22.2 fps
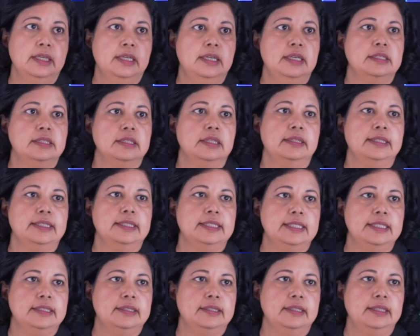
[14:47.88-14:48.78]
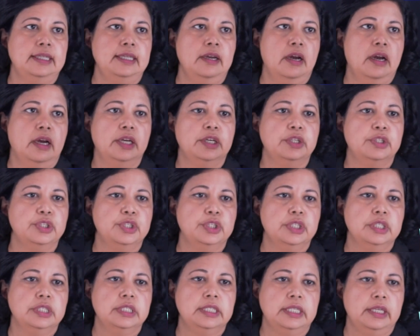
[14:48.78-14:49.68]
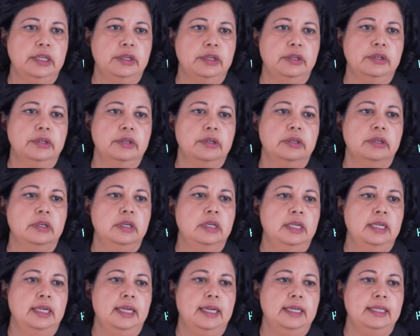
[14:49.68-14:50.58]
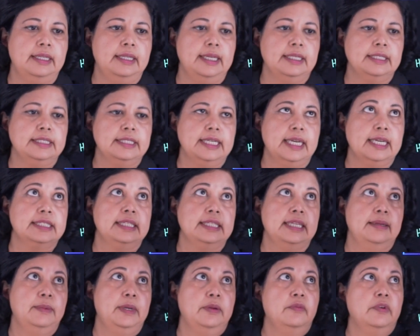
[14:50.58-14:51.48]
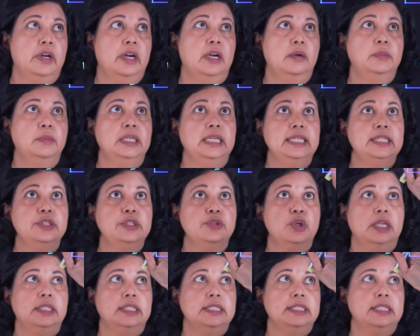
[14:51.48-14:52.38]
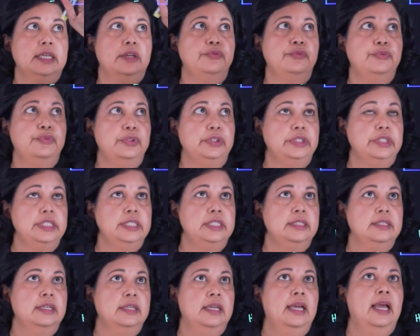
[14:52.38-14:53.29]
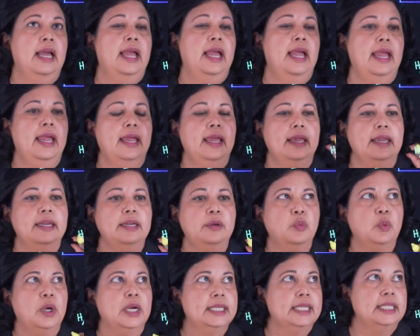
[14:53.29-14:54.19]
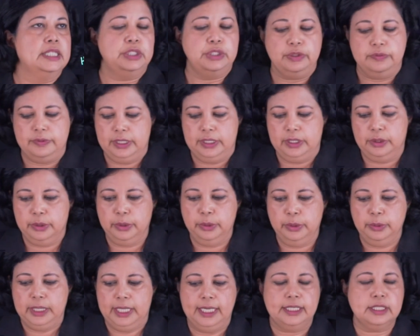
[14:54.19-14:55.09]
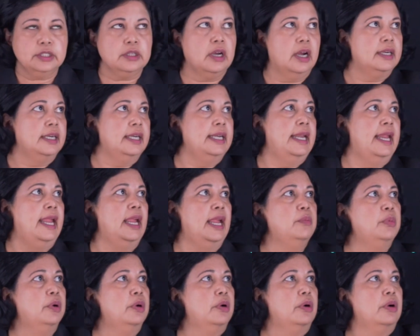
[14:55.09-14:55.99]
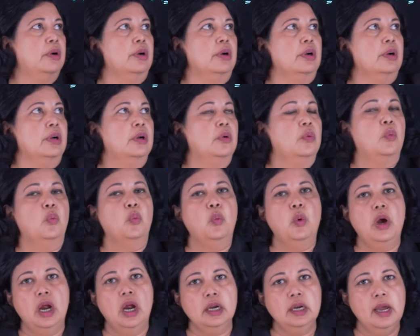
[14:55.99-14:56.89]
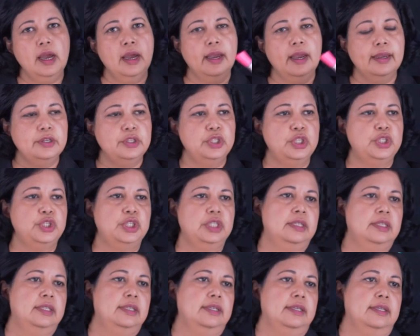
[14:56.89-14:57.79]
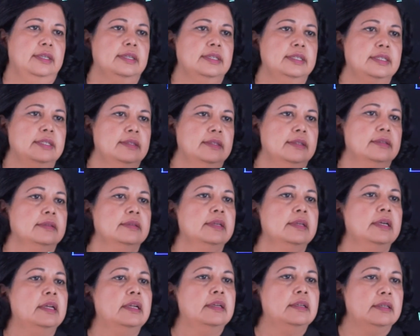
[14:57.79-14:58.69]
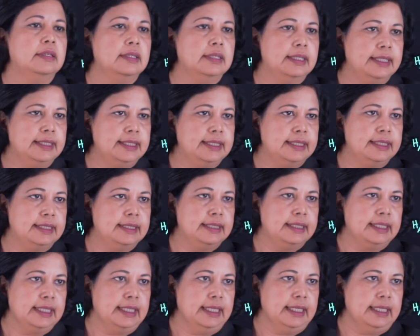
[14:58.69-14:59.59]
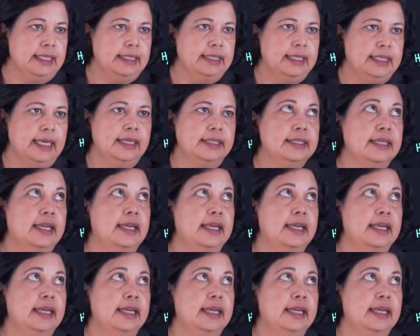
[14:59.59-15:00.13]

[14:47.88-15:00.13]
So this is 3 hydrogens here in the exact same environment. Let's try this out first. And what else do we know? It's got a neighbor, 1 hydrogen. So let's see that.